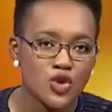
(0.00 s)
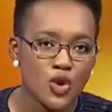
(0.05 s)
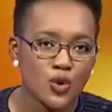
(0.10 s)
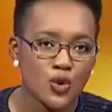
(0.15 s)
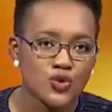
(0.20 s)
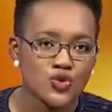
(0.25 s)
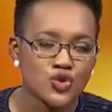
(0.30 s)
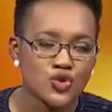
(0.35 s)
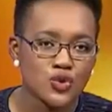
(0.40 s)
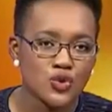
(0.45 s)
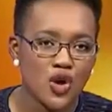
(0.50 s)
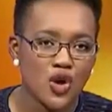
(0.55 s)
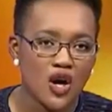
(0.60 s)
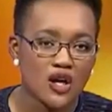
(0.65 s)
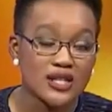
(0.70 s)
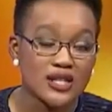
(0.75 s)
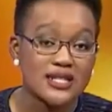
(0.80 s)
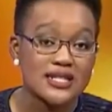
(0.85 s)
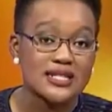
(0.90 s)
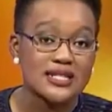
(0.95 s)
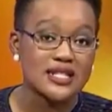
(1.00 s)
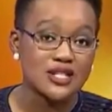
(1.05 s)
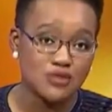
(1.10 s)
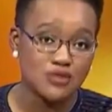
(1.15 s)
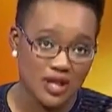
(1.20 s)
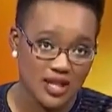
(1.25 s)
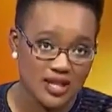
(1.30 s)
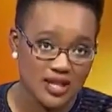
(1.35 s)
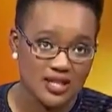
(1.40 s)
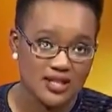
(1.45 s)
to those who are
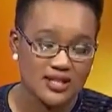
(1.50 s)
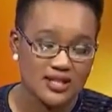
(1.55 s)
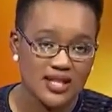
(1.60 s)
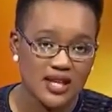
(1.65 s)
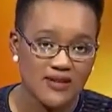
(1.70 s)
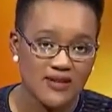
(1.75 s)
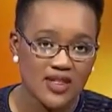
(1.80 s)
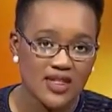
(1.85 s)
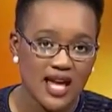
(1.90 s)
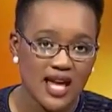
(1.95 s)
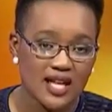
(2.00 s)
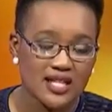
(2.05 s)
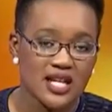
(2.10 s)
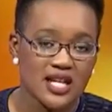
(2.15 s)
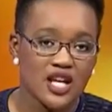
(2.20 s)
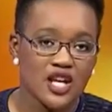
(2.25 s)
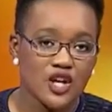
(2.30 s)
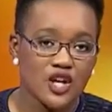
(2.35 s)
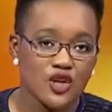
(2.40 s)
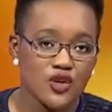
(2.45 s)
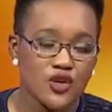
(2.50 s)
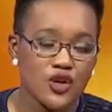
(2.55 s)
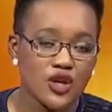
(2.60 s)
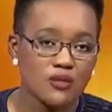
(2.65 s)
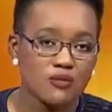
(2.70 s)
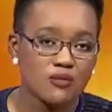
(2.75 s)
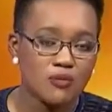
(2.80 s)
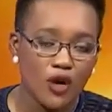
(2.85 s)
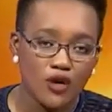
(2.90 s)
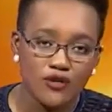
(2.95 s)
considering this, given that
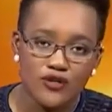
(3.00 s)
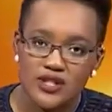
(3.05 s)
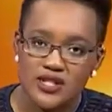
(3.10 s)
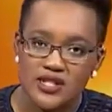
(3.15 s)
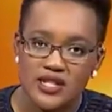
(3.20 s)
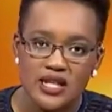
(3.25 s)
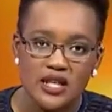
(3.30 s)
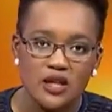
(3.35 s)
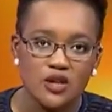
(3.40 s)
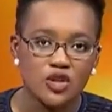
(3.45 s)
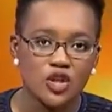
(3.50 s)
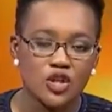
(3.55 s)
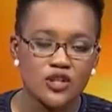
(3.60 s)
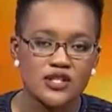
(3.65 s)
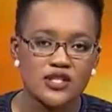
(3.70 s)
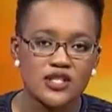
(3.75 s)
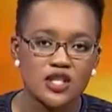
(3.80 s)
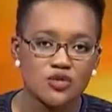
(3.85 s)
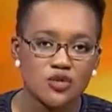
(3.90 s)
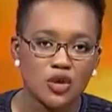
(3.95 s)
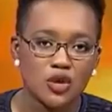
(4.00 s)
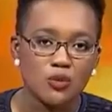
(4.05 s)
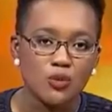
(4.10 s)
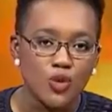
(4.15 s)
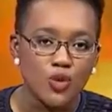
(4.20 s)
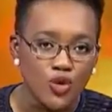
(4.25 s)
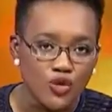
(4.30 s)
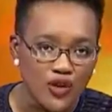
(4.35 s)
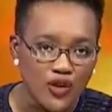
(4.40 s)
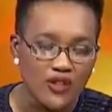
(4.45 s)
they're obviously considering
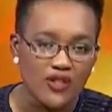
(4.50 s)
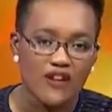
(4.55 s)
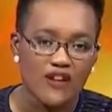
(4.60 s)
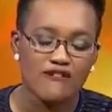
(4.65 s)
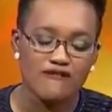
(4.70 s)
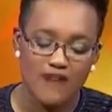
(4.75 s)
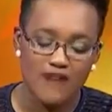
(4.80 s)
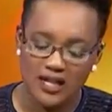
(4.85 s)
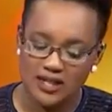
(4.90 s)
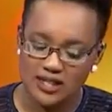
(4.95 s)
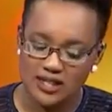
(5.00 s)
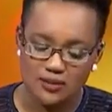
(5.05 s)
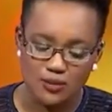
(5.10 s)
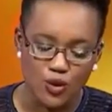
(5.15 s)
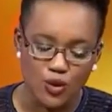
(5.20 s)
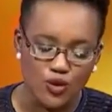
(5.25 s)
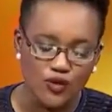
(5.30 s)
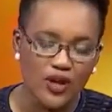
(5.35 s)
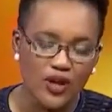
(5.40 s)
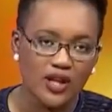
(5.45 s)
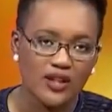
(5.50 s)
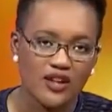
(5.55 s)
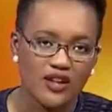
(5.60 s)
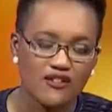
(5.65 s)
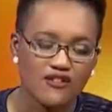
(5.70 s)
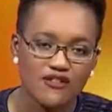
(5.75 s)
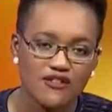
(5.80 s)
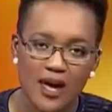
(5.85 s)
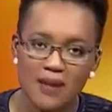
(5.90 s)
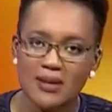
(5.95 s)
moving their funds, moving
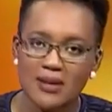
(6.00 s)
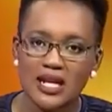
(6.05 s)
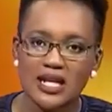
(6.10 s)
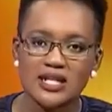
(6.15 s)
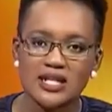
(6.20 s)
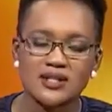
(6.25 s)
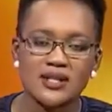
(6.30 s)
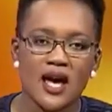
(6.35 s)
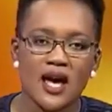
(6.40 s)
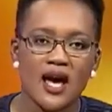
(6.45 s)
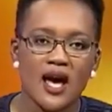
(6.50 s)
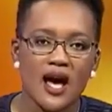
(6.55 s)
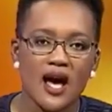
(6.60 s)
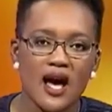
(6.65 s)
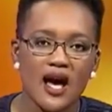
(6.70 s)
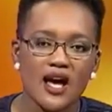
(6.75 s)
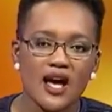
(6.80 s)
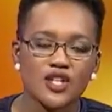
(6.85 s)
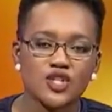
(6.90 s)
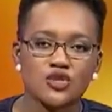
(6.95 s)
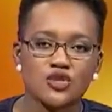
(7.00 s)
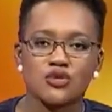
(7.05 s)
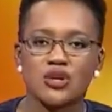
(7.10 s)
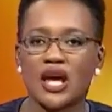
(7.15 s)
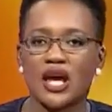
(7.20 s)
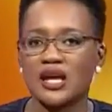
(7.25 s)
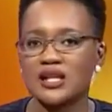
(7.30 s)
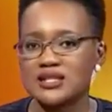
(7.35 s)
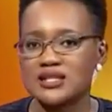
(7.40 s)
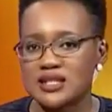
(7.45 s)
their families to
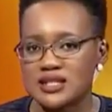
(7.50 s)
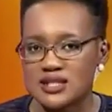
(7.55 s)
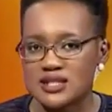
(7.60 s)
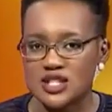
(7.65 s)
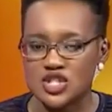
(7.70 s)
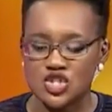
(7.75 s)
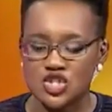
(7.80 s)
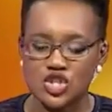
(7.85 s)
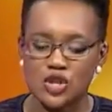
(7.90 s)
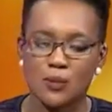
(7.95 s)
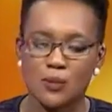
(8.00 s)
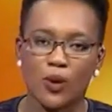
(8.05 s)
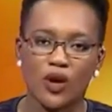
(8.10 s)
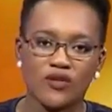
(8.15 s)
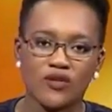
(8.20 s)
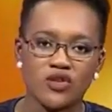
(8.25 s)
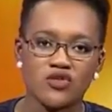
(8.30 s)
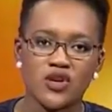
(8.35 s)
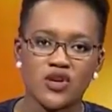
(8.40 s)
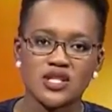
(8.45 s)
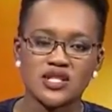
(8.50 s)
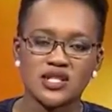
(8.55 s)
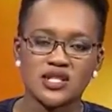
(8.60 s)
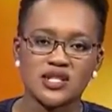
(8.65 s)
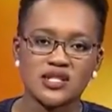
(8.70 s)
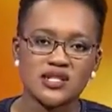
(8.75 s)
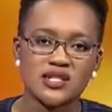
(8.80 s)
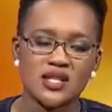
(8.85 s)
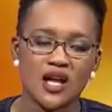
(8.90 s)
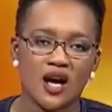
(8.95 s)
regain citizenship or even
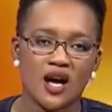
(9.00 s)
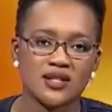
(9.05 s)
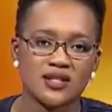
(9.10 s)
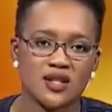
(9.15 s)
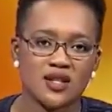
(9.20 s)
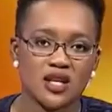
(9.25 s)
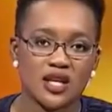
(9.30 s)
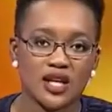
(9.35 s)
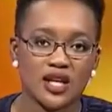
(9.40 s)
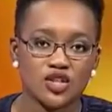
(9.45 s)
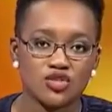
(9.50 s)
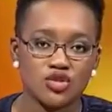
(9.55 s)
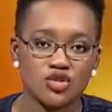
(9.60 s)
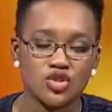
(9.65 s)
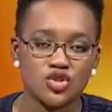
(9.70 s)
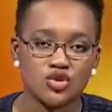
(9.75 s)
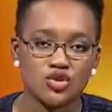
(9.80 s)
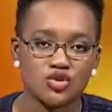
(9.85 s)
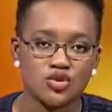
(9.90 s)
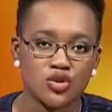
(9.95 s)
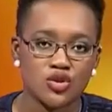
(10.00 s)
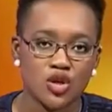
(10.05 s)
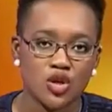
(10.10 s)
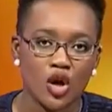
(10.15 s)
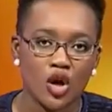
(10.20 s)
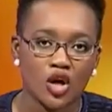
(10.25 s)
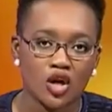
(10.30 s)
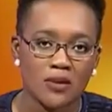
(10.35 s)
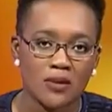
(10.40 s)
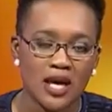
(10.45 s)
residency outside the country due to the
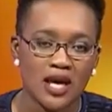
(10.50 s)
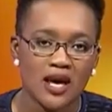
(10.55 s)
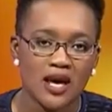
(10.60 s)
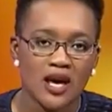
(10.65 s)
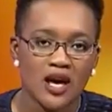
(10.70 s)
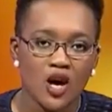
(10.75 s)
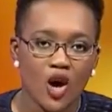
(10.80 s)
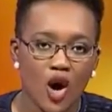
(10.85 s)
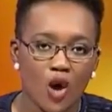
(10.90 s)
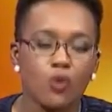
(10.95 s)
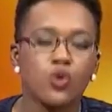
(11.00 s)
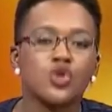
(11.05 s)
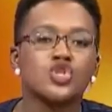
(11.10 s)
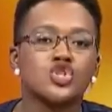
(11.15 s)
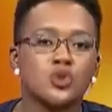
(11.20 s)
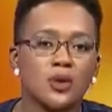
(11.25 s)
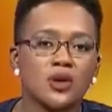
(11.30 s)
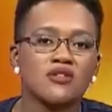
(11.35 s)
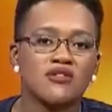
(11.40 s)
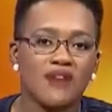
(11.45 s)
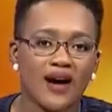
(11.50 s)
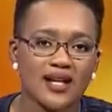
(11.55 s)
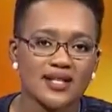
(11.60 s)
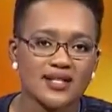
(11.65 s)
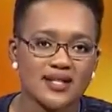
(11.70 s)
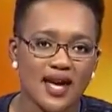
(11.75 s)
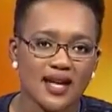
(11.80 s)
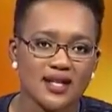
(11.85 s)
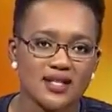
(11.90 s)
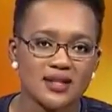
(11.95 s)
economy? Would you
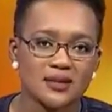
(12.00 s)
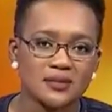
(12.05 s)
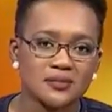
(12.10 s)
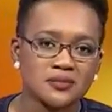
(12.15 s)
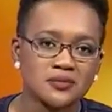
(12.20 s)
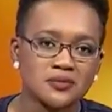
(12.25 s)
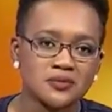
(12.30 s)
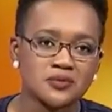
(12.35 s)
advise that?